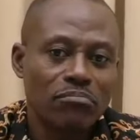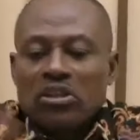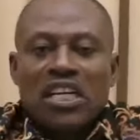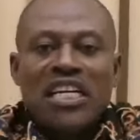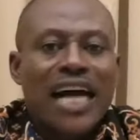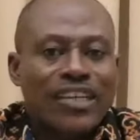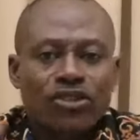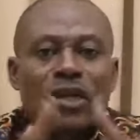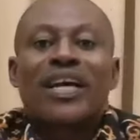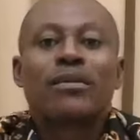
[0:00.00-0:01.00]
But they didn't
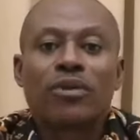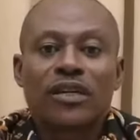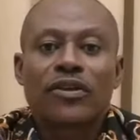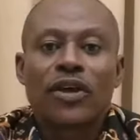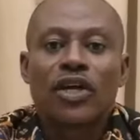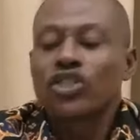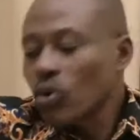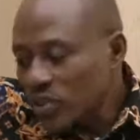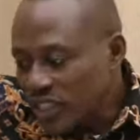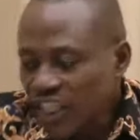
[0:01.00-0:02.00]
associate with anybody.
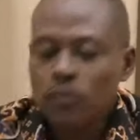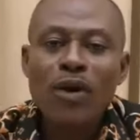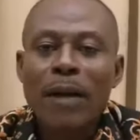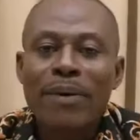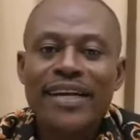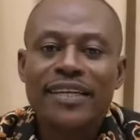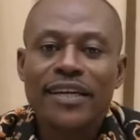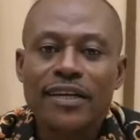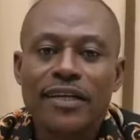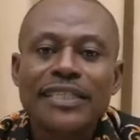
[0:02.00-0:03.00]
So this Moabite
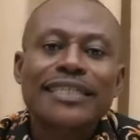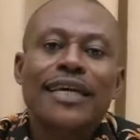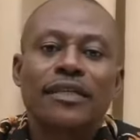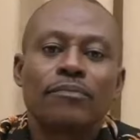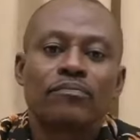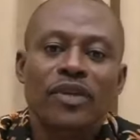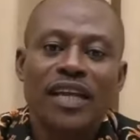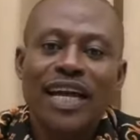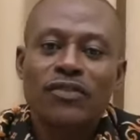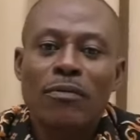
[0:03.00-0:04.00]
king sent them.
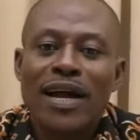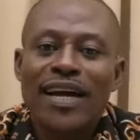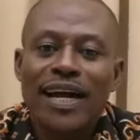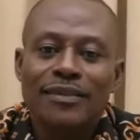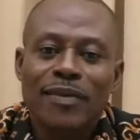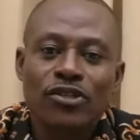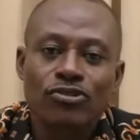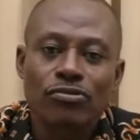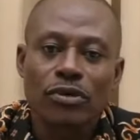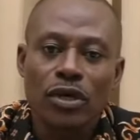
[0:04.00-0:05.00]
Guess what my guy is going
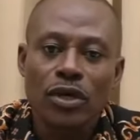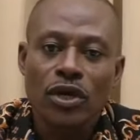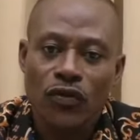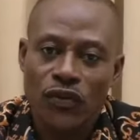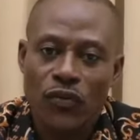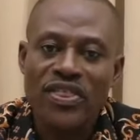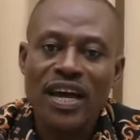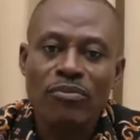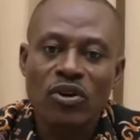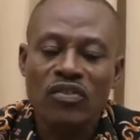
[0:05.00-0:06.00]
to do? If you read
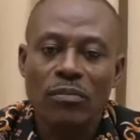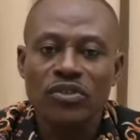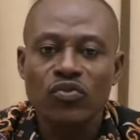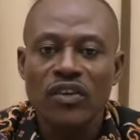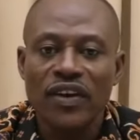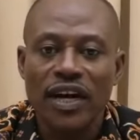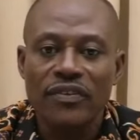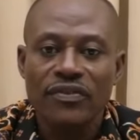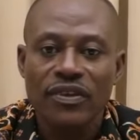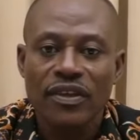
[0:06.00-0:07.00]
that book of Numbers
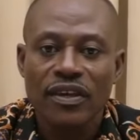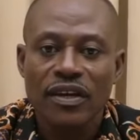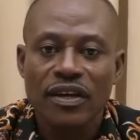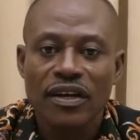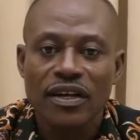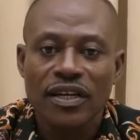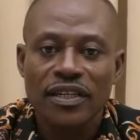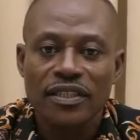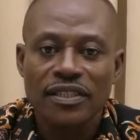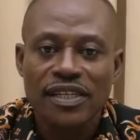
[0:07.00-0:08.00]
25.
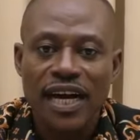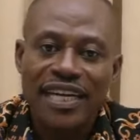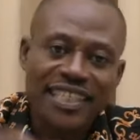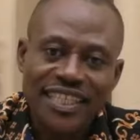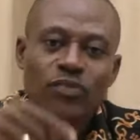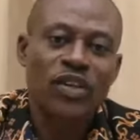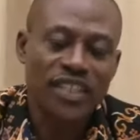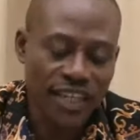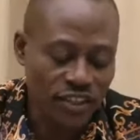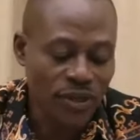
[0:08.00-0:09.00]
And it's this what
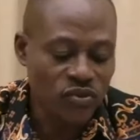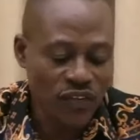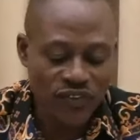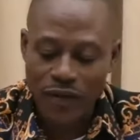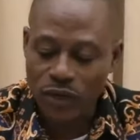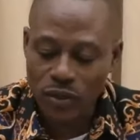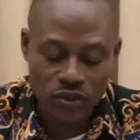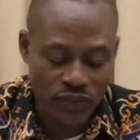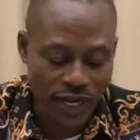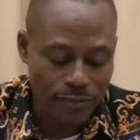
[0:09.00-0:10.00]
it says. Numbers 25. We'll
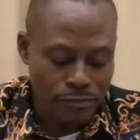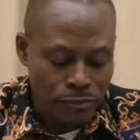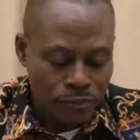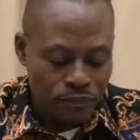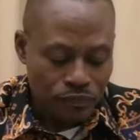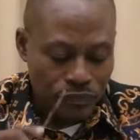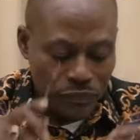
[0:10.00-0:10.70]
close with that.